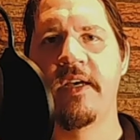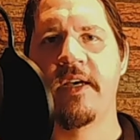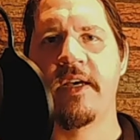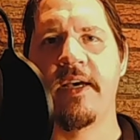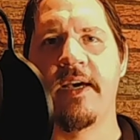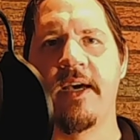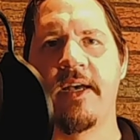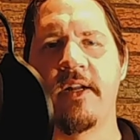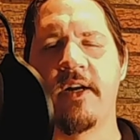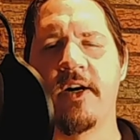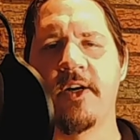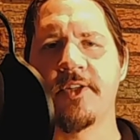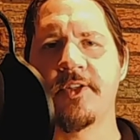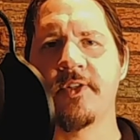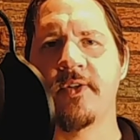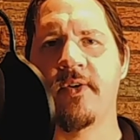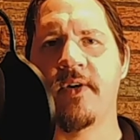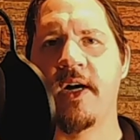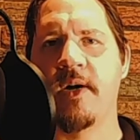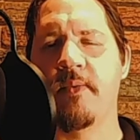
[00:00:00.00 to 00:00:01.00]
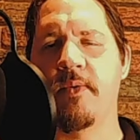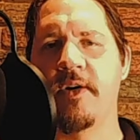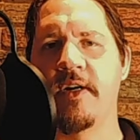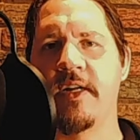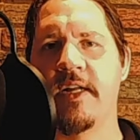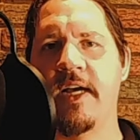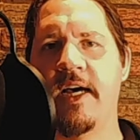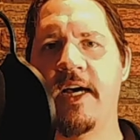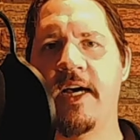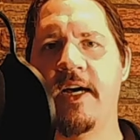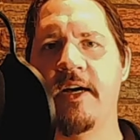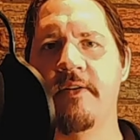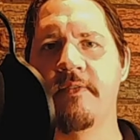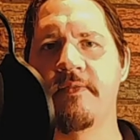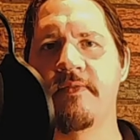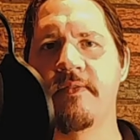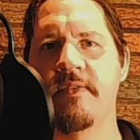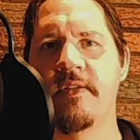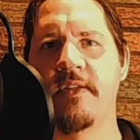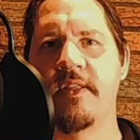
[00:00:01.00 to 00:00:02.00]
And also, I wouldn't
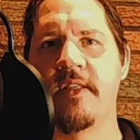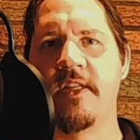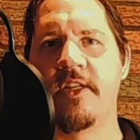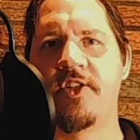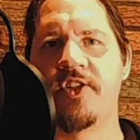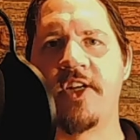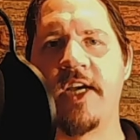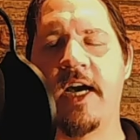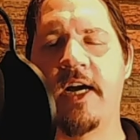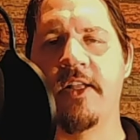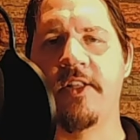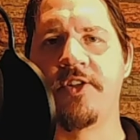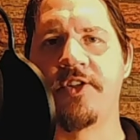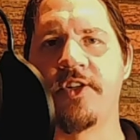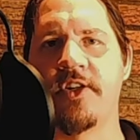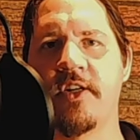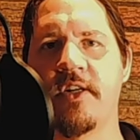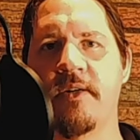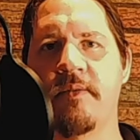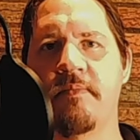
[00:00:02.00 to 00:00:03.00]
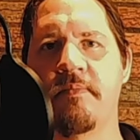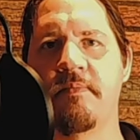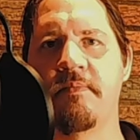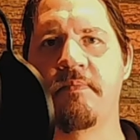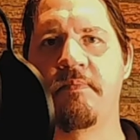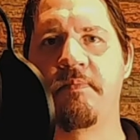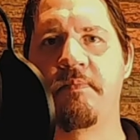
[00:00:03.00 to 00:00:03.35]
have the challenger